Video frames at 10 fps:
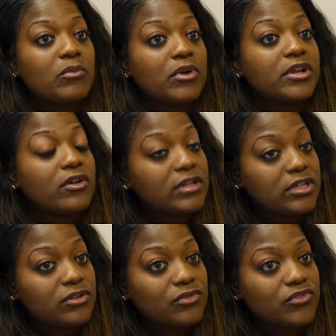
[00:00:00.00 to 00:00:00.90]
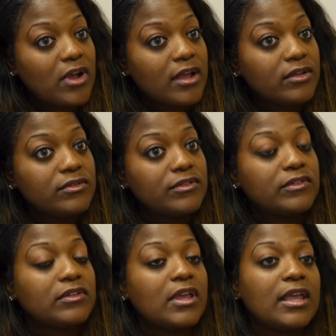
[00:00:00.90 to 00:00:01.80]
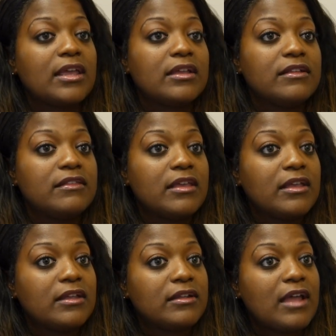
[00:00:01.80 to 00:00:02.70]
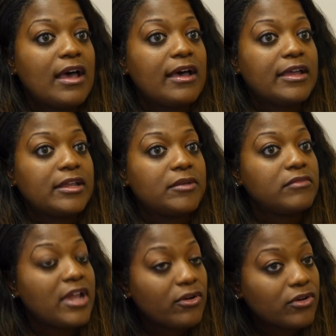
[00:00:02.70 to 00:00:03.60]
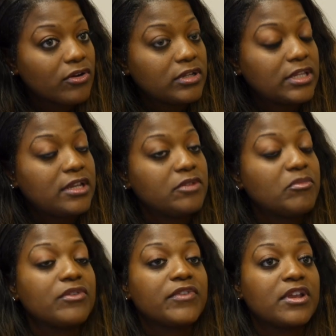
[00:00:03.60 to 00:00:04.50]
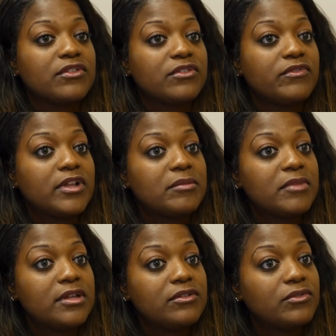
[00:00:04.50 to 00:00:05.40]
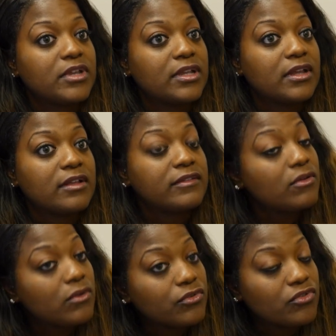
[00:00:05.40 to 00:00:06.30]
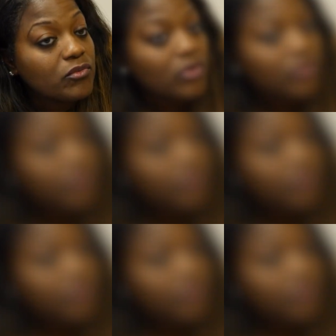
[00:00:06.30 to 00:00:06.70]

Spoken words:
working on clinical trials, and then I am now currently in purification development doing cell culture work.